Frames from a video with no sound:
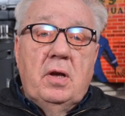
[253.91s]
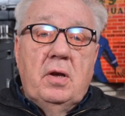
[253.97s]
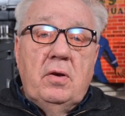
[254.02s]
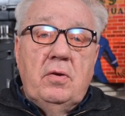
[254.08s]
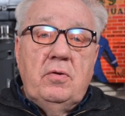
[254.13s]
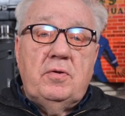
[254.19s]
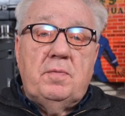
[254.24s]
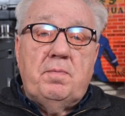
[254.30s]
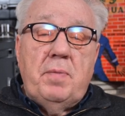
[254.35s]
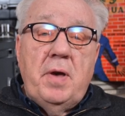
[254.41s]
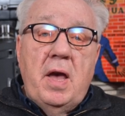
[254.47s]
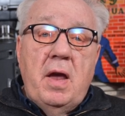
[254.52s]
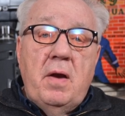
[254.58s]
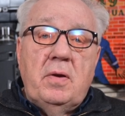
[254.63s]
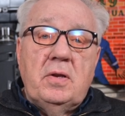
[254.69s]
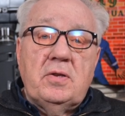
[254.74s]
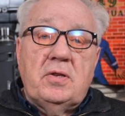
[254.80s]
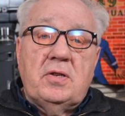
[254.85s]
whose
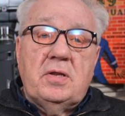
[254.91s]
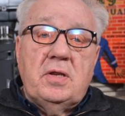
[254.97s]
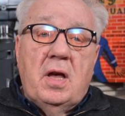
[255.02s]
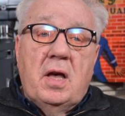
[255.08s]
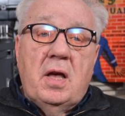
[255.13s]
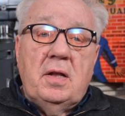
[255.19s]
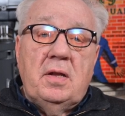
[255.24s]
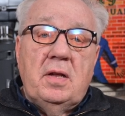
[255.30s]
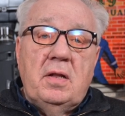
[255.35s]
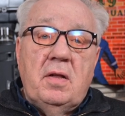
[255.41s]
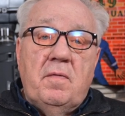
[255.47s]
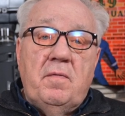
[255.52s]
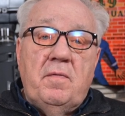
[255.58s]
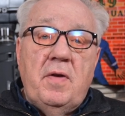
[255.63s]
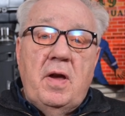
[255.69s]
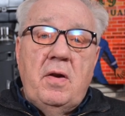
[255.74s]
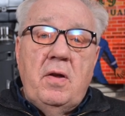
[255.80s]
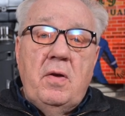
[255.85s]
parents starred in a
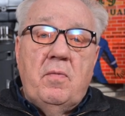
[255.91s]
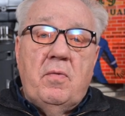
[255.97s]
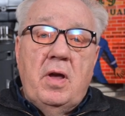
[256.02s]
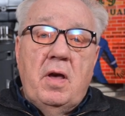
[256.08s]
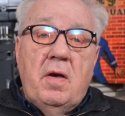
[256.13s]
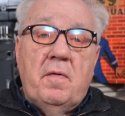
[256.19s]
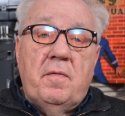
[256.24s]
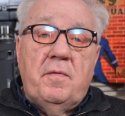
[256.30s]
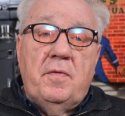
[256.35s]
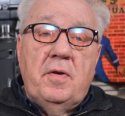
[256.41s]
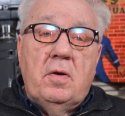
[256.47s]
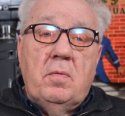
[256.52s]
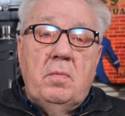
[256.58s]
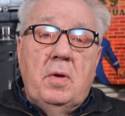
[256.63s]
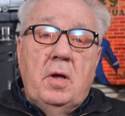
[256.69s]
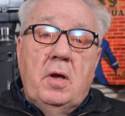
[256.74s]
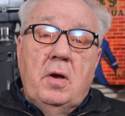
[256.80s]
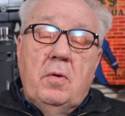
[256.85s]
very rare
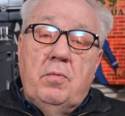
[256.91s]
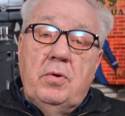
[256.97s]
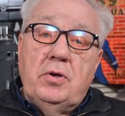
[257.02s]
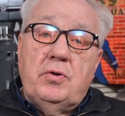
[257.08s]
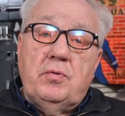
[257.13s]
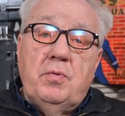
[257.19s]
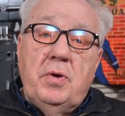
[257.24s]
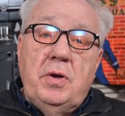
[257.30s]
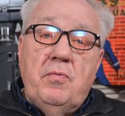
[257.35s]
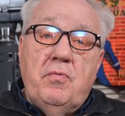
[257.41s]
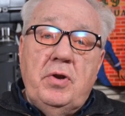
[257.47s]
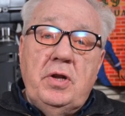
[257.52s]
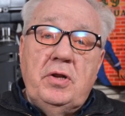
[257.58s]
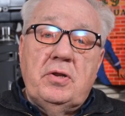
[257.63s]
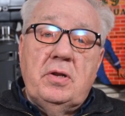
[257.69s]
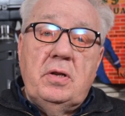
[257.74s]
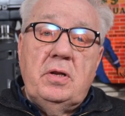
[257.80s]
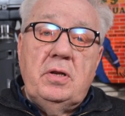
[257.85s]
film which we
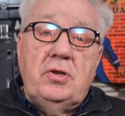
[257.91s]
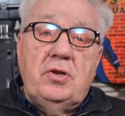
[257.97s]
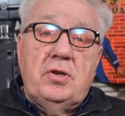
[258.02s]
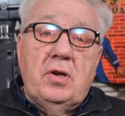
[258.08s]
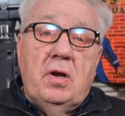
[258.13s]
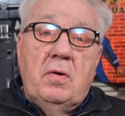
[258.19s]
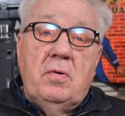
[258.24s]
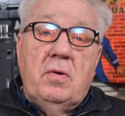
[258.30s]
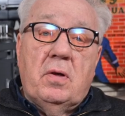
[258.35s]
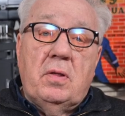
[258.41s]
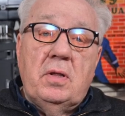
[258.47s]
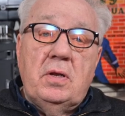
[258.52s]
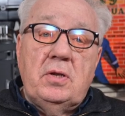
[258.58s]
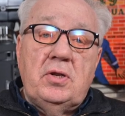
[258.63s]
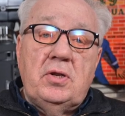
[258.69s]
recently showed on the